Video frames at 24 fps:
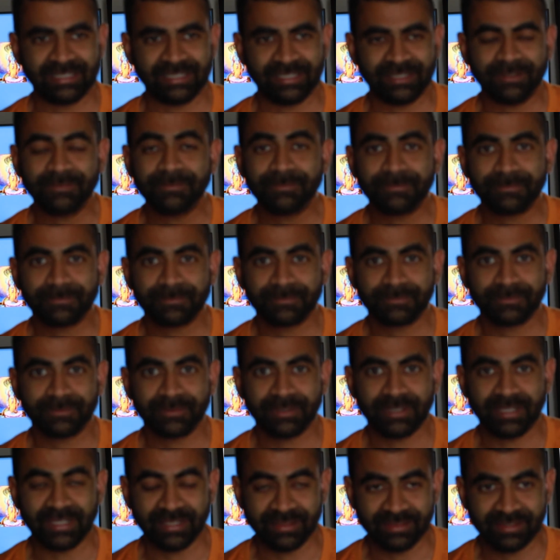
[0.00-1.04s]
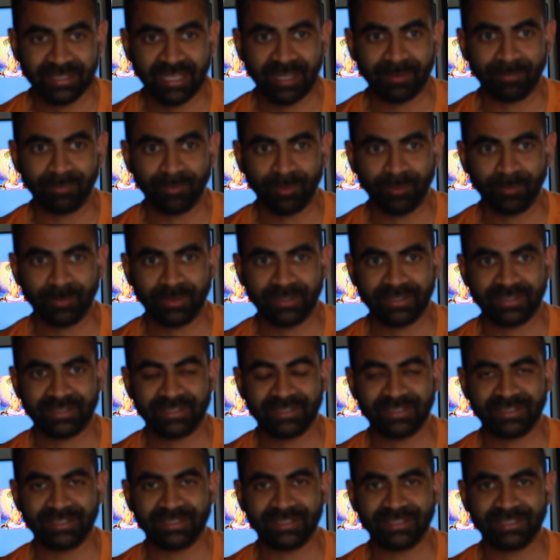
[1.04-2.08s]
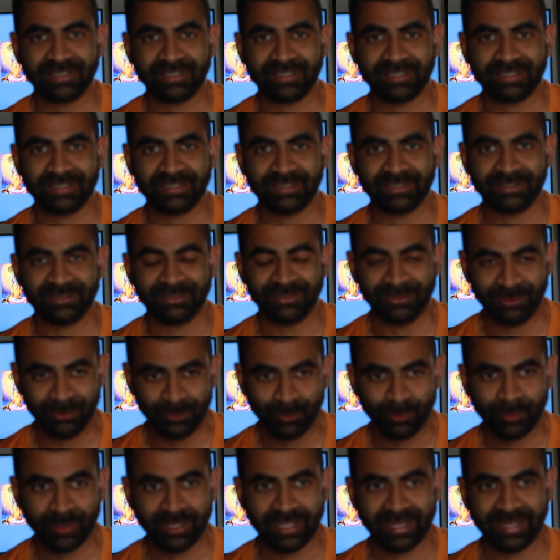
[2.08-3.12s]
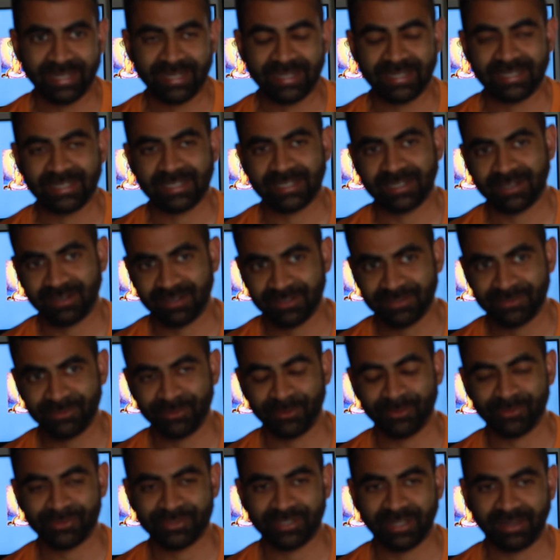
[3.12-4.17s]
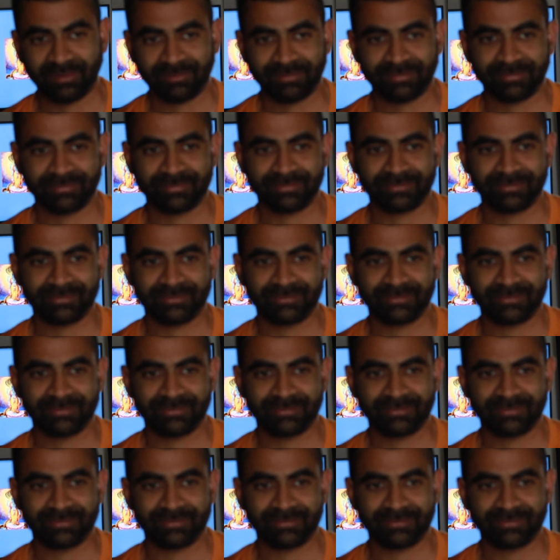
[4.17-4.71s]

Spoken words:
If in that moment you can cut yourself